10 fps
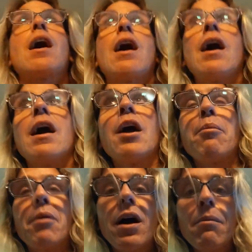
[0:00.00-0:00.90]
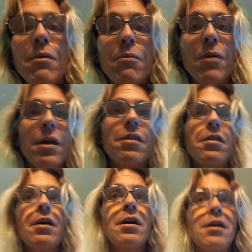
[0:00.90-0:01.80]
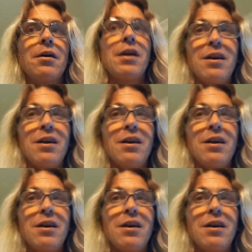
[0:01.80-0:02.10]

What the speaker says: I had a problem with, I